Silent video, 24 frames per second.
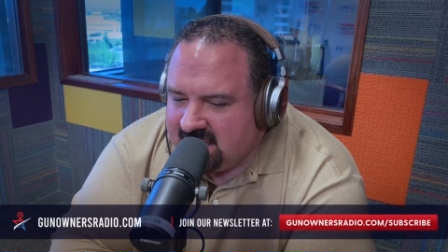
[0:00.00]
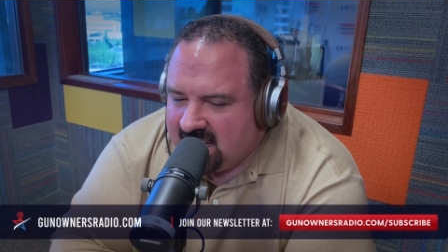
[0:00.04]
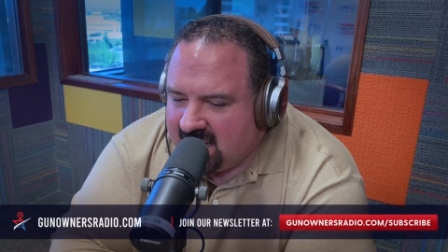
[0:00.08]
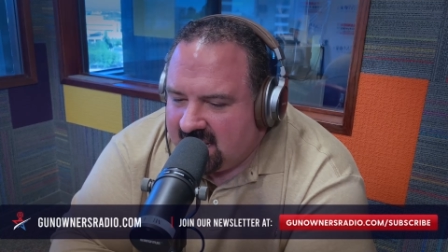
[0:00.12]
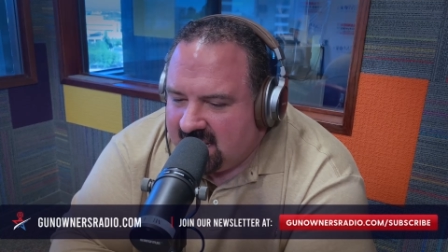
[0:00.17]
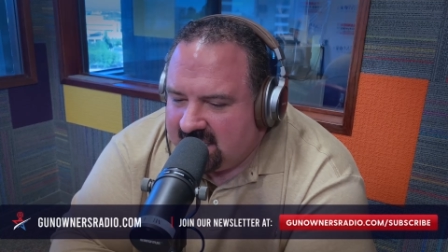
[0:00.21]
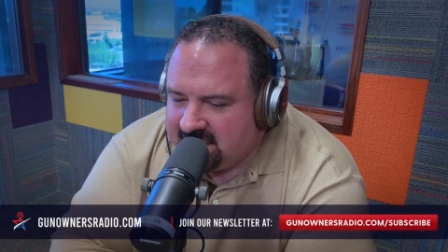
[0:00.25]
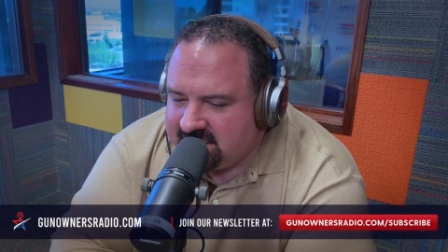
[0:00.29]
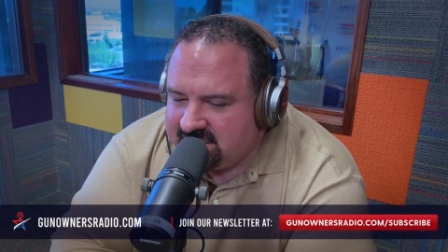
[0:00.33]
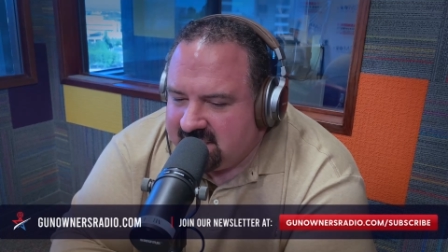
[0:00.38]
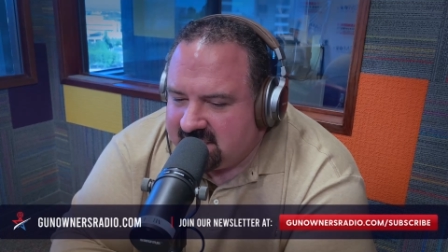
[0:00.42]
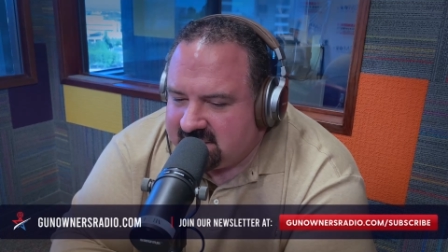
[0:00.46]

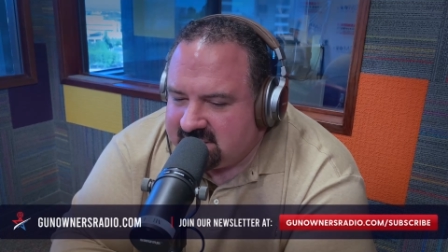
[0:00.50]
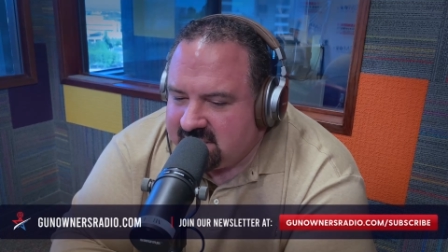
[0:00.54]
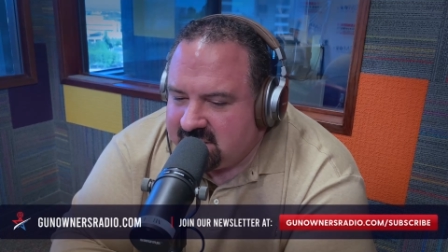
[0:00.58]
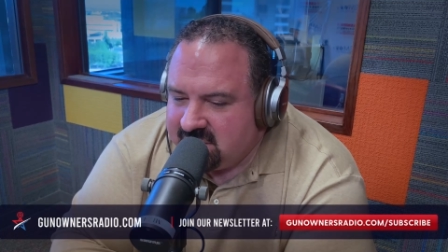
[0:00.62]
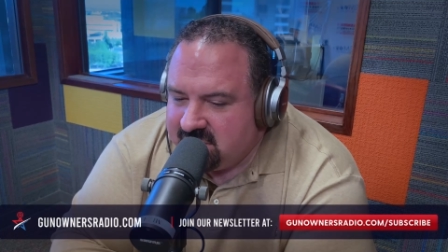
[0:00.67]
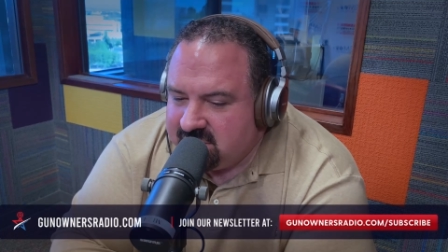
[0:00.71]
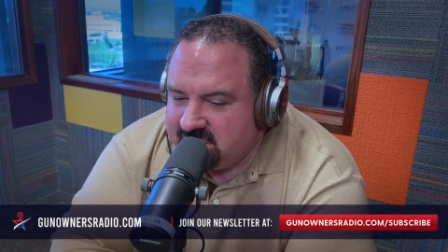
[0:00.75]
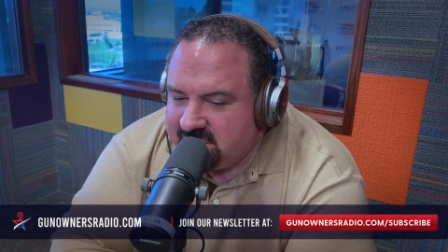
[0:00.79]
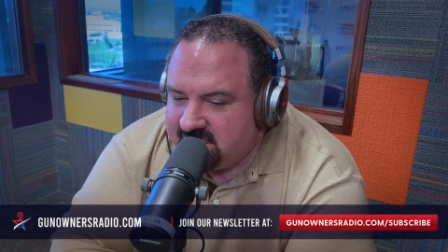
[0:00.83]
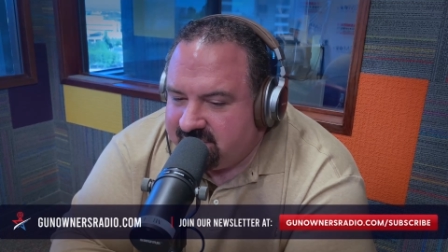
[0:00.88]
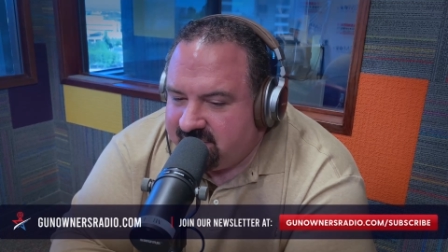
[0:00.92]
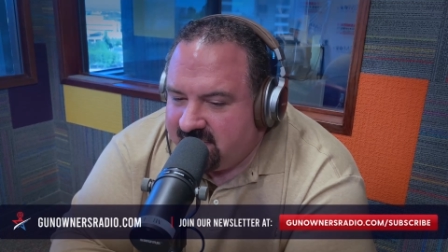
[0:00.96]
Uh, she has a
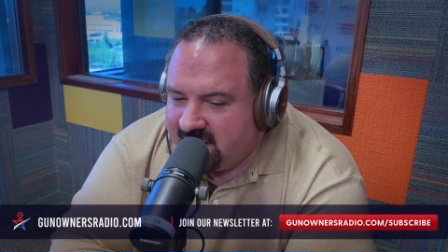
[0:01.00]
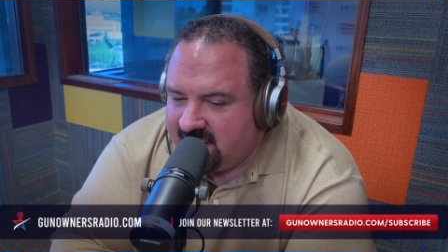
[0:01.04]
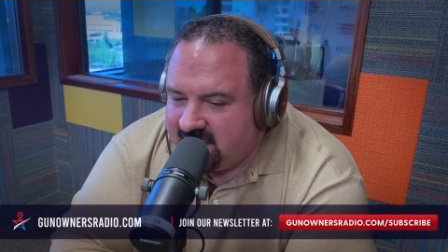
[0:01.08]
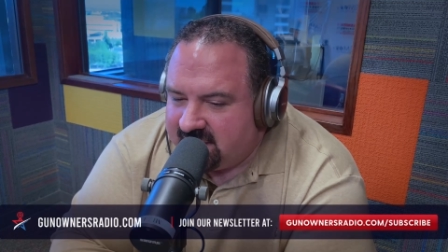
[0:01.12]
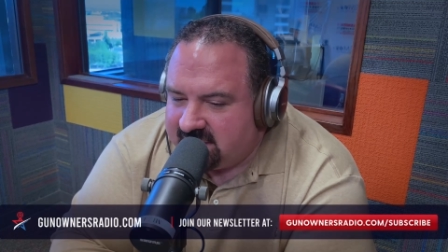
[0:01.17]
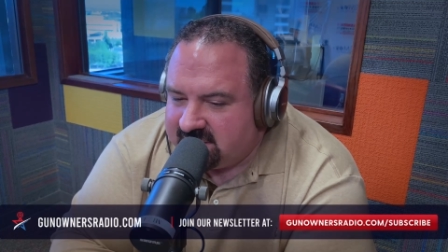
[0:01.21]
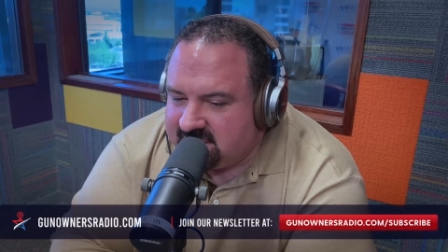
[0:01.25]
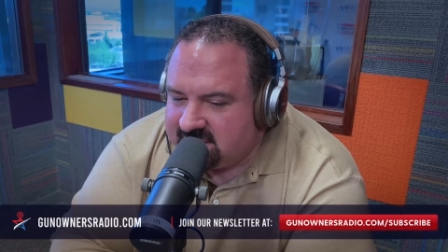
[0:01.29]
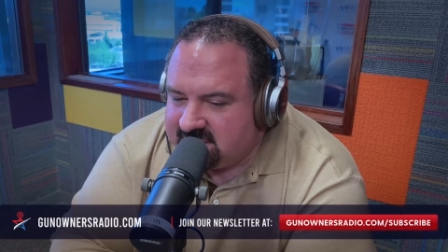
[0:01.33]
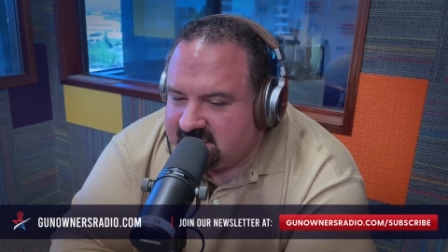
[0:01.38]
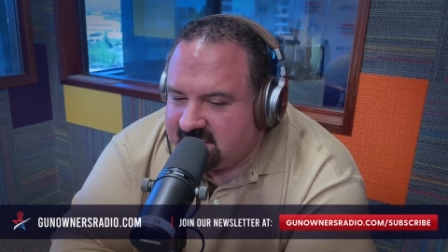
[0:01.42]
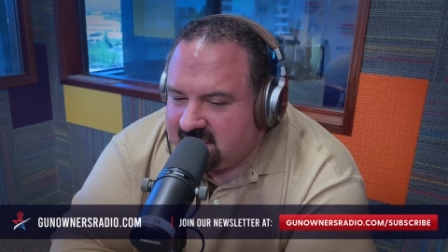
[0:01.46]
huge
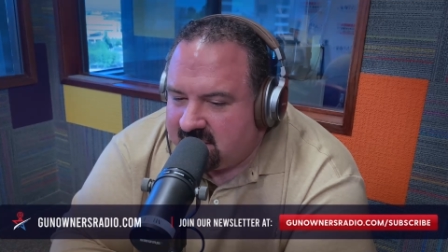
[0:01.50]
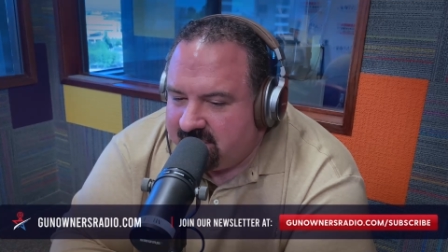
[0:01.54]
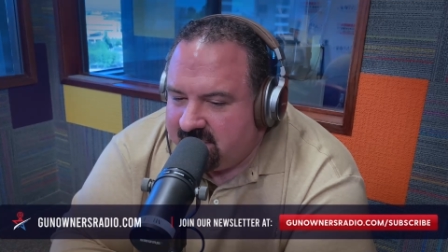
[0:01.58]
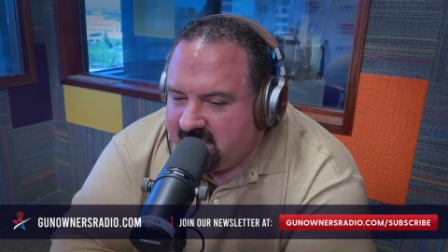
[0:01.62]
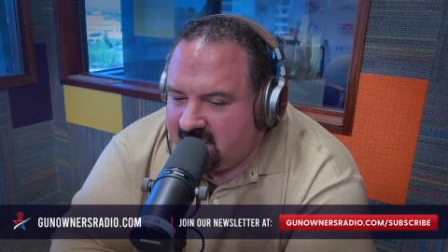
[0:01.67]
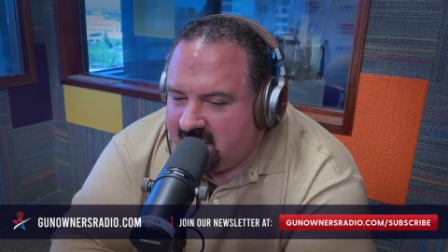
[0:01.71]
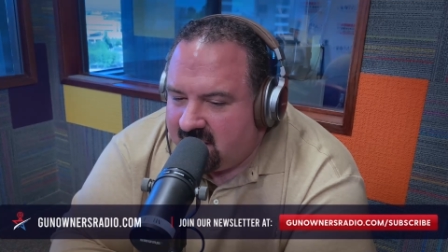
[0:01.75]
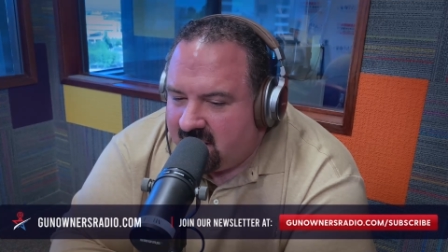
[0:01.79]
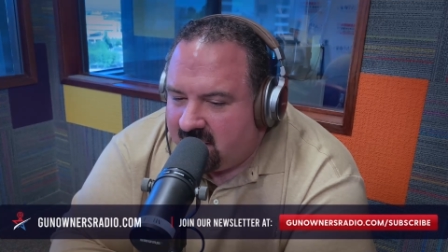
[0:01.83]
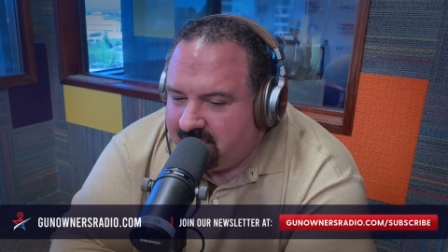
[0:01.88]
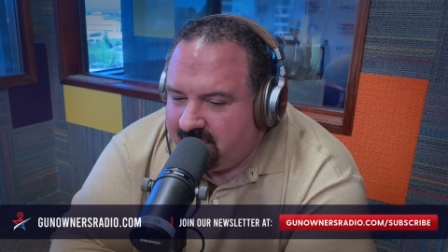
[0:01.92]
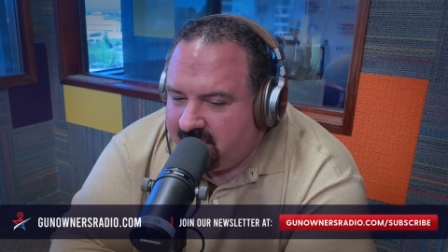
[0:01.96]
advantage. This is going to be
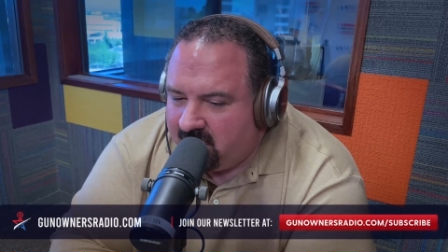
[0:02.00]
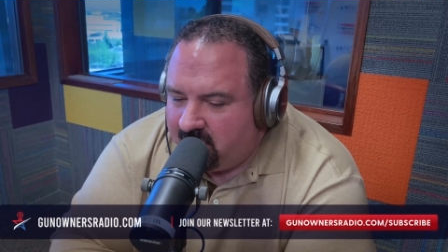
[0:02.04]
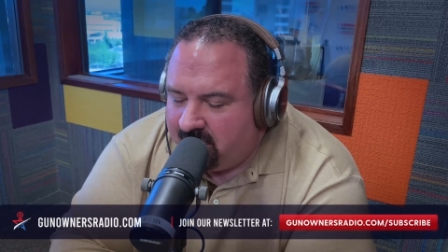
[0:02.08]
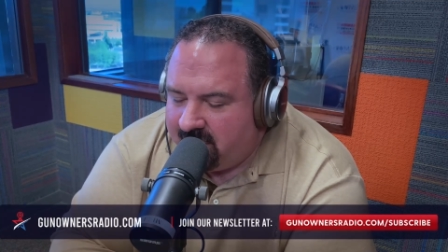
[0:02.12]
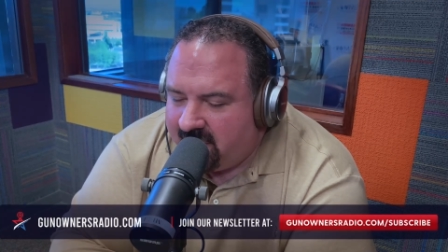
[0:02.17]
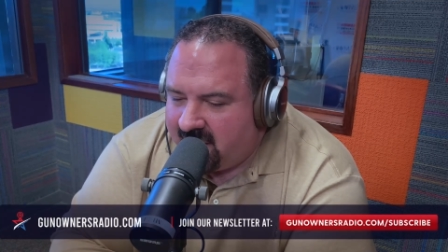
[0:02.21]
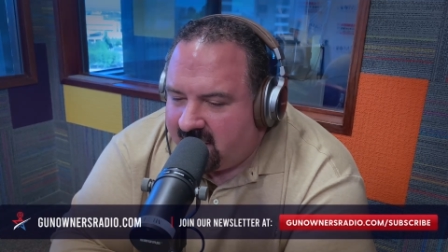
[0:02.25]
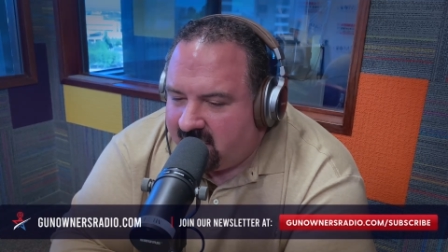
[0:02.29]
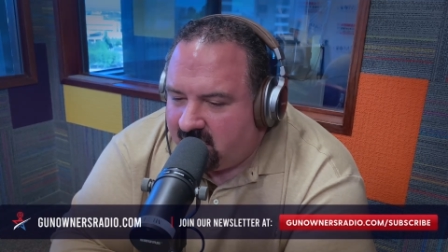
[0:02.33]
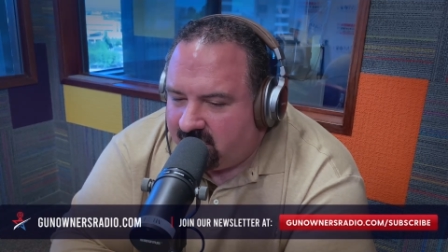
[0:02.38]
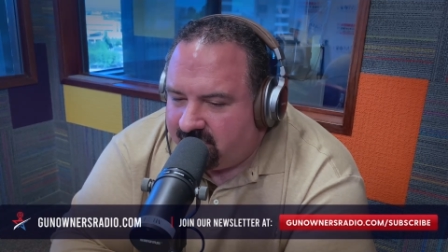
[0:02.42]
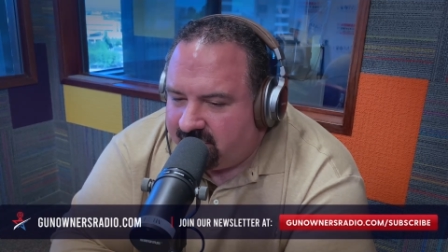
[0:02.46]
an uphill
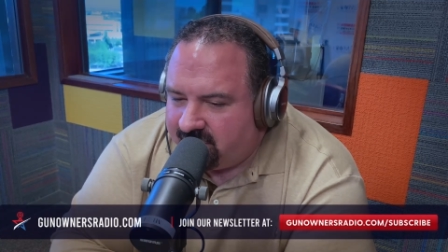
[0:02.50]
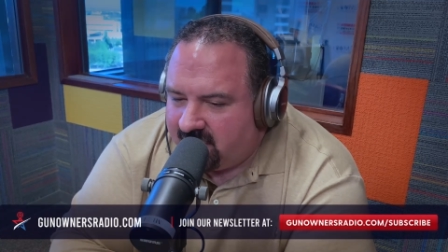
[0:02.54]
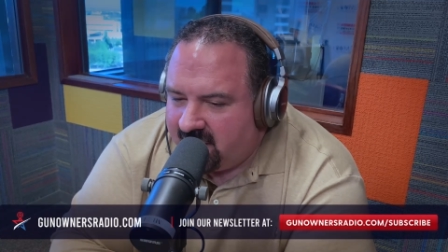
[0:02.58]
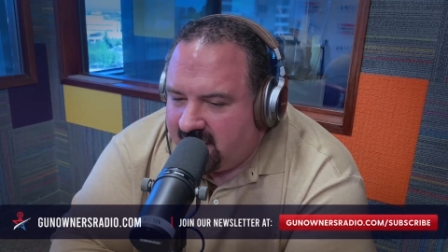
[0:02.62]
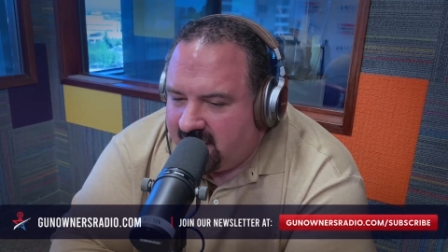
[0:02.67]
battle for